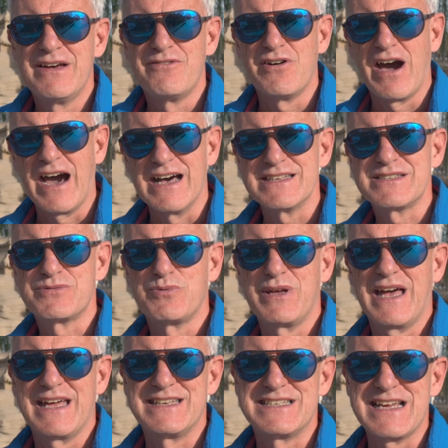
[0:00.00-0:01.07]
for us, we
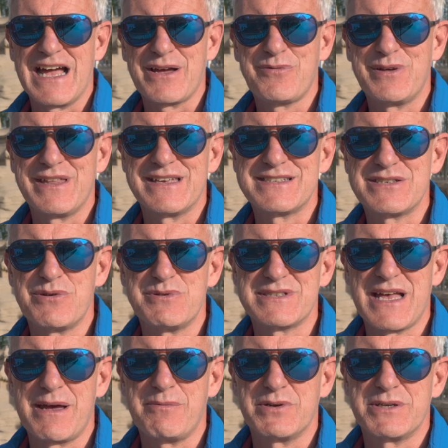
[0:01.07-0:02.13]
had Jack with us who was
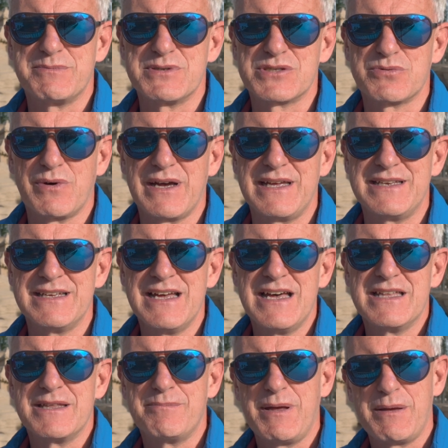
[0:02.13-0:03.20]
able to persuade
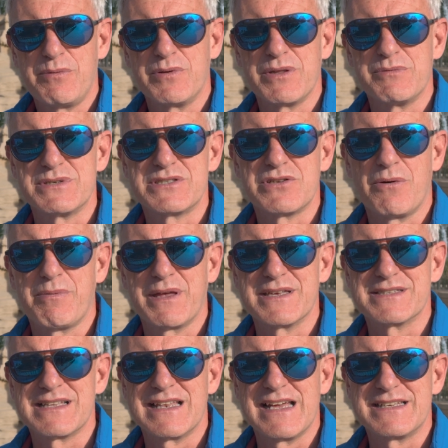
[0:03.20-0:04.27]
the people that were stopping us
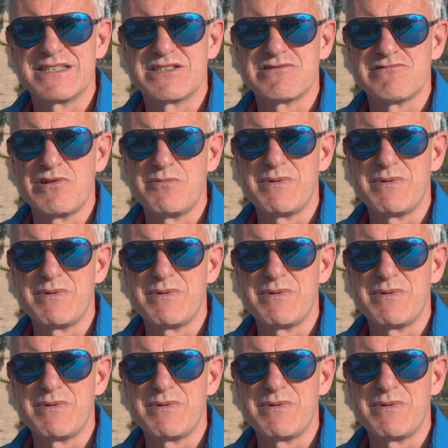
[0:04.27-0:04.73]
to let us through,